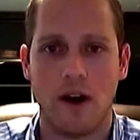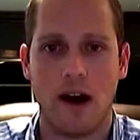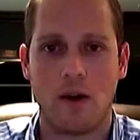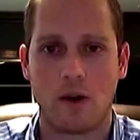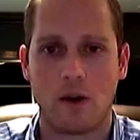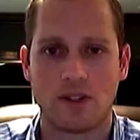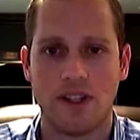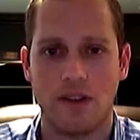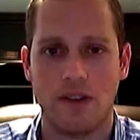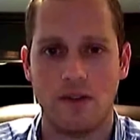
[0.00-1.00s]
uh, I worked
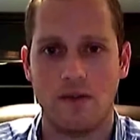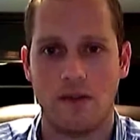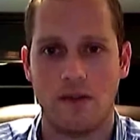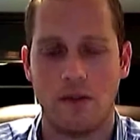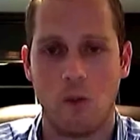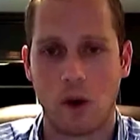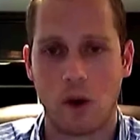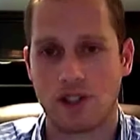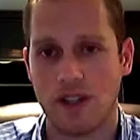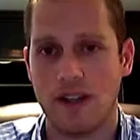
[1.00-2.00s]
in the
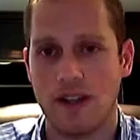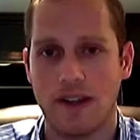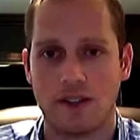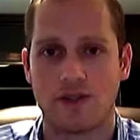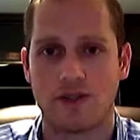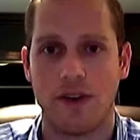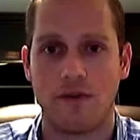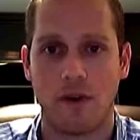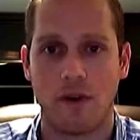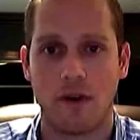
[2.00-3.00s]
mortgage lending industry
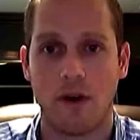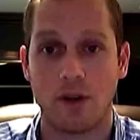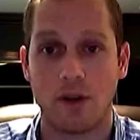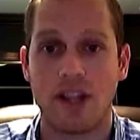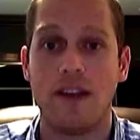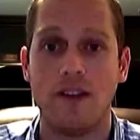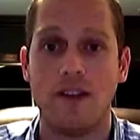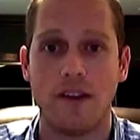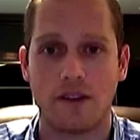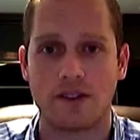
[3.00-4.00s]
for almost eight
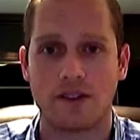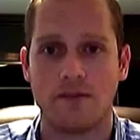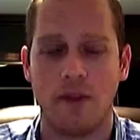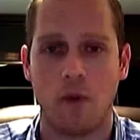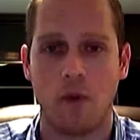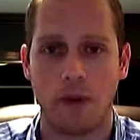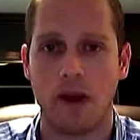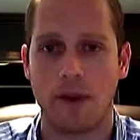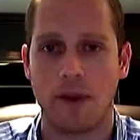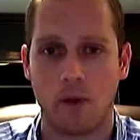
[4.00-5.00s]
years before
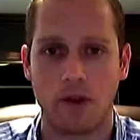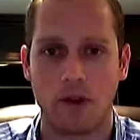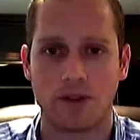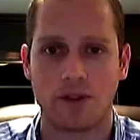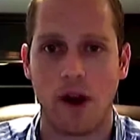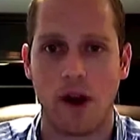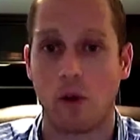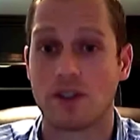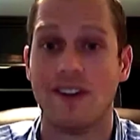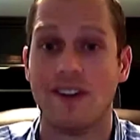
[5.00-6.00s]
becoming a realtor. So I
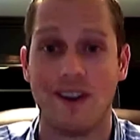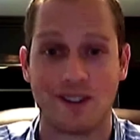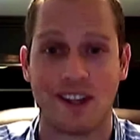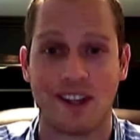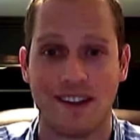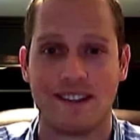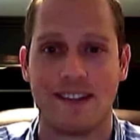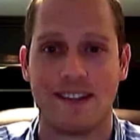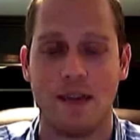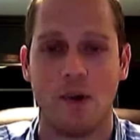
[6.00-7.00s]
worked on the other side of the
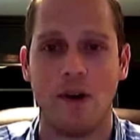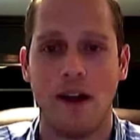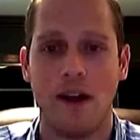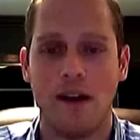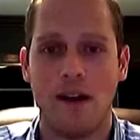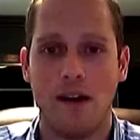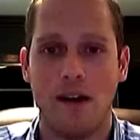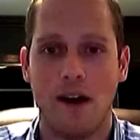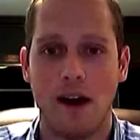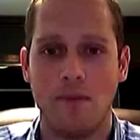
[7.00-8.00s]
table.
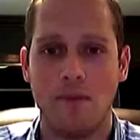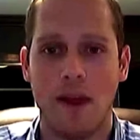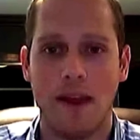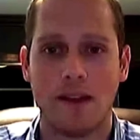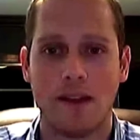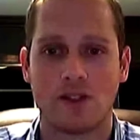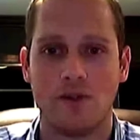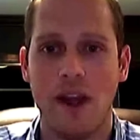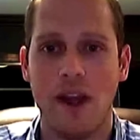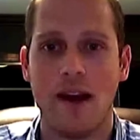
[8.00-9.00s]
Um, and
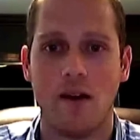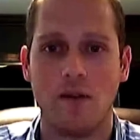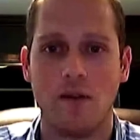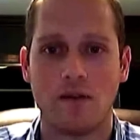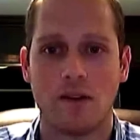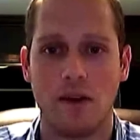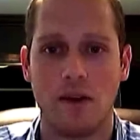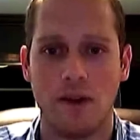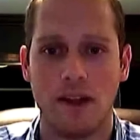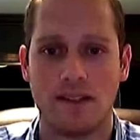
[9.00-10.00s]
so now
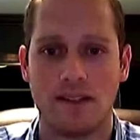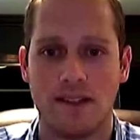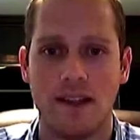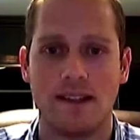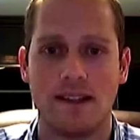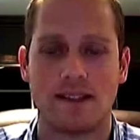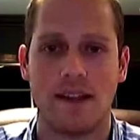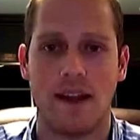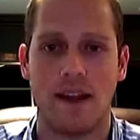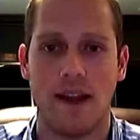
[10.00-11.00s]
coming into
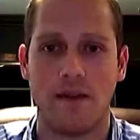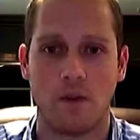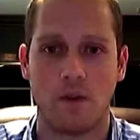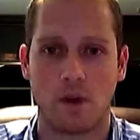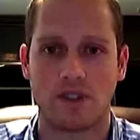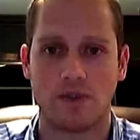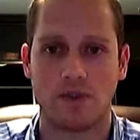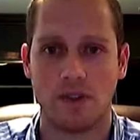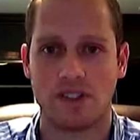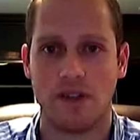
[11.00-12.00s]
this and having worked in
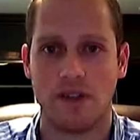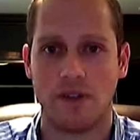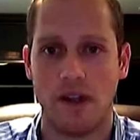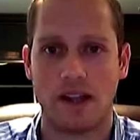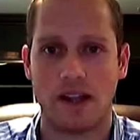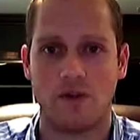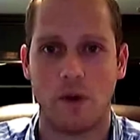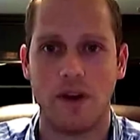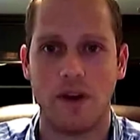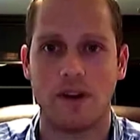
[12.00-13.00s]
real estate for the last
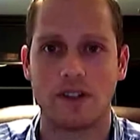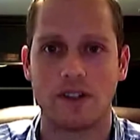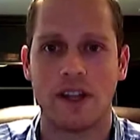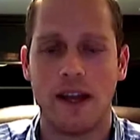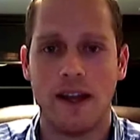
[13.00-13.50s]
four years,